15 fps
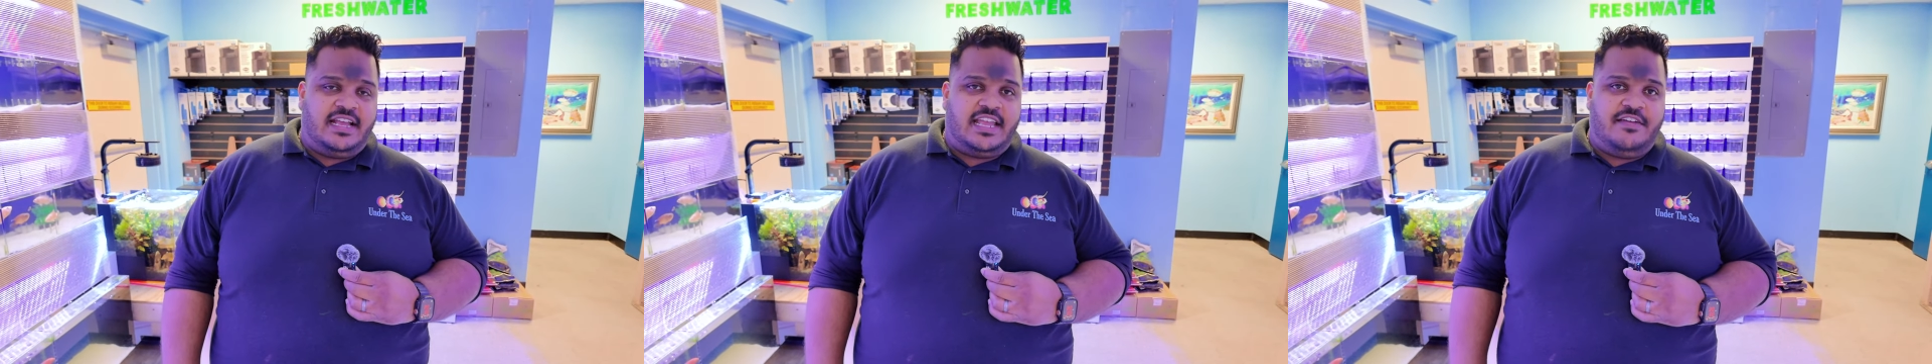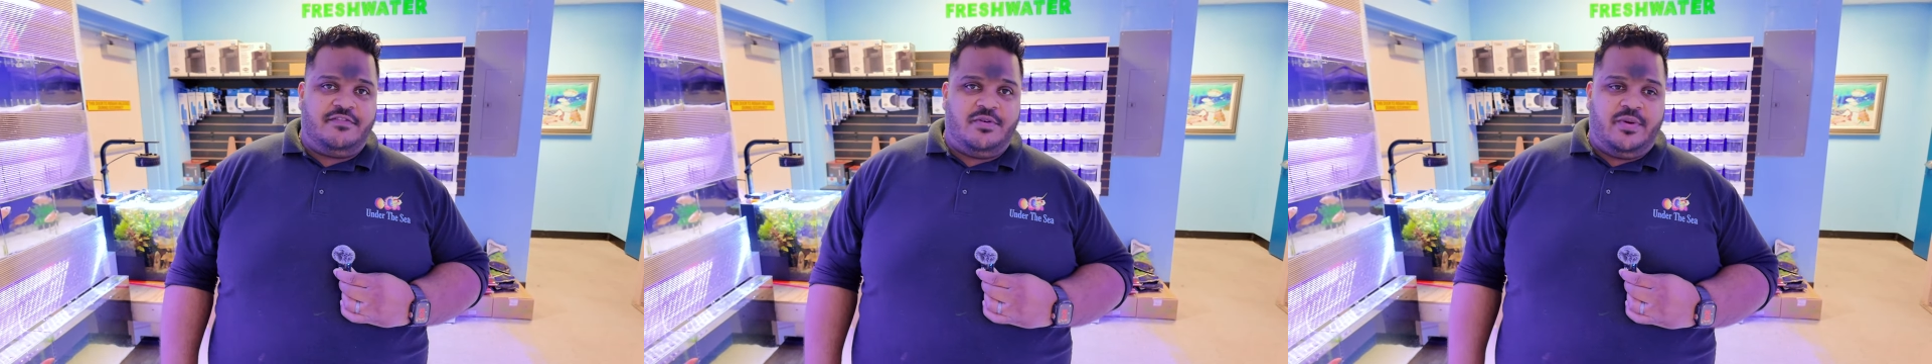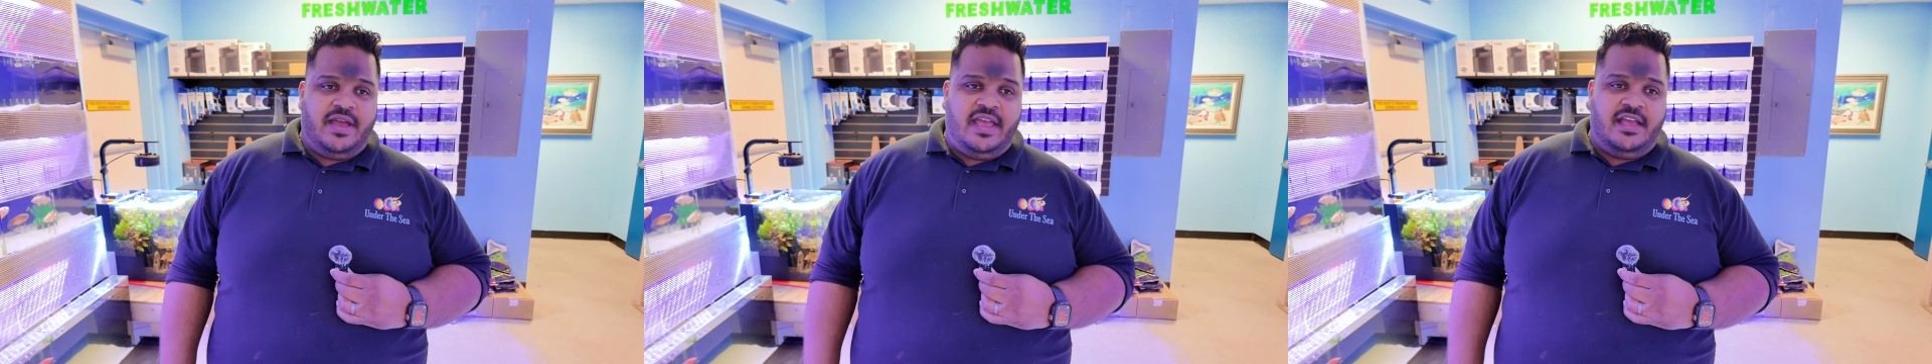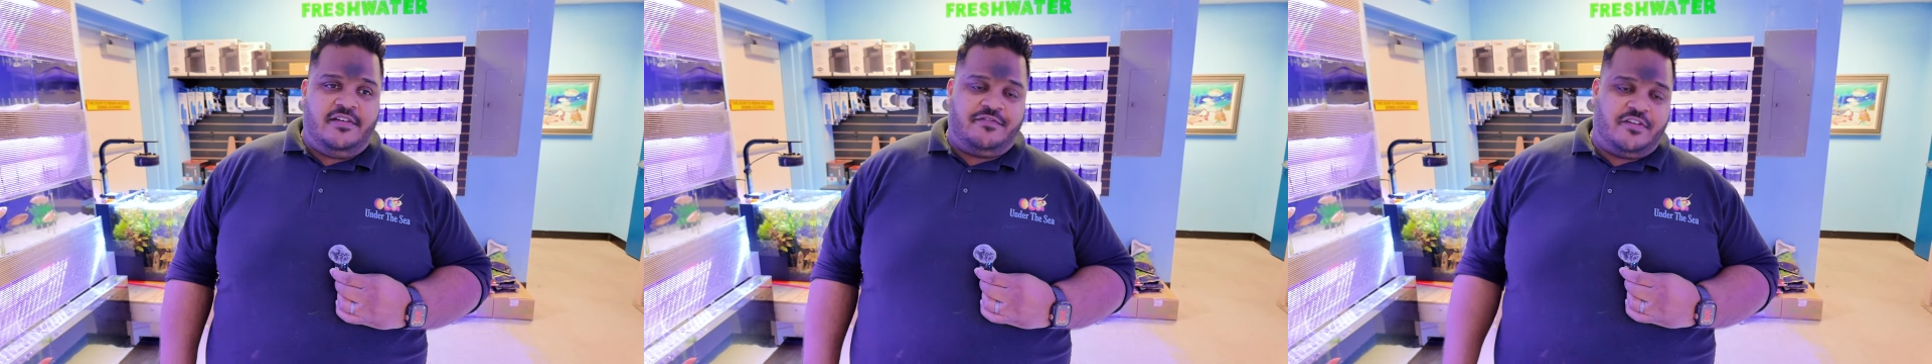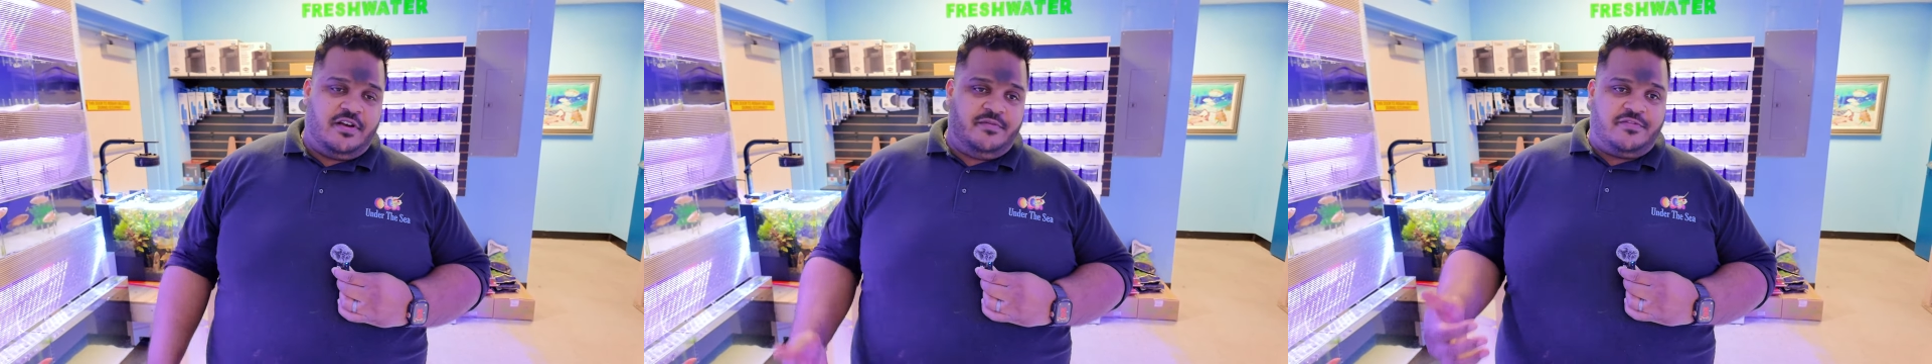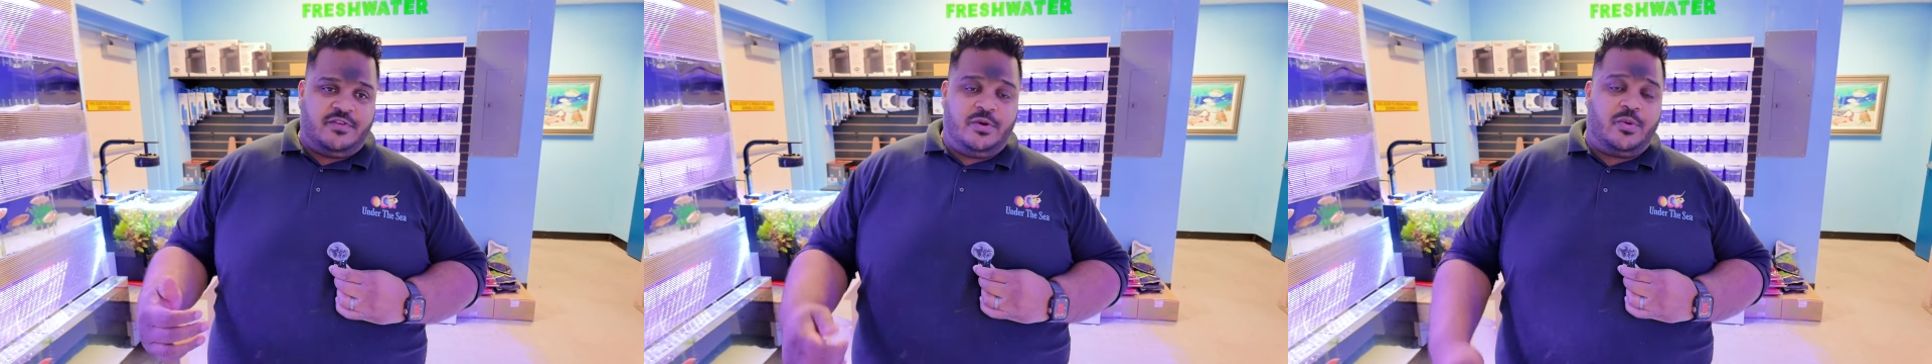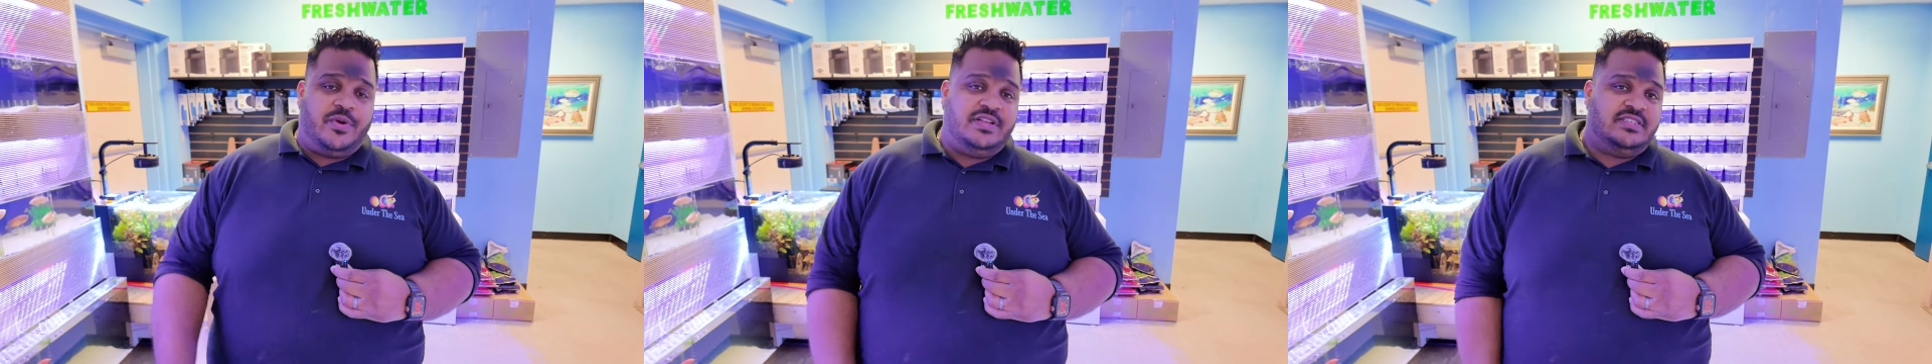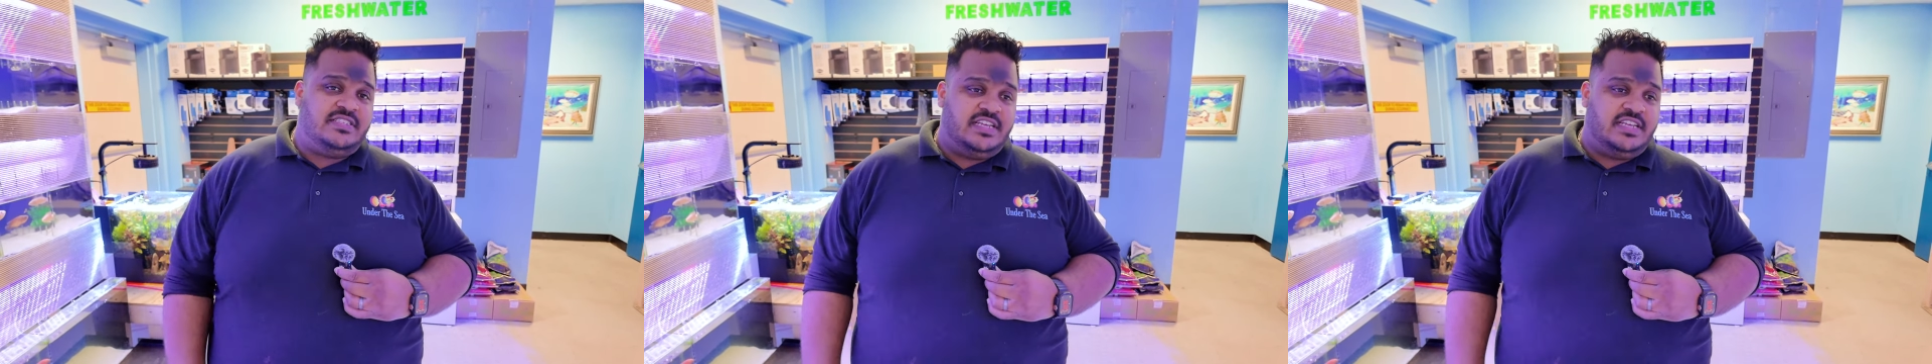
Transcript: giveaway from Queen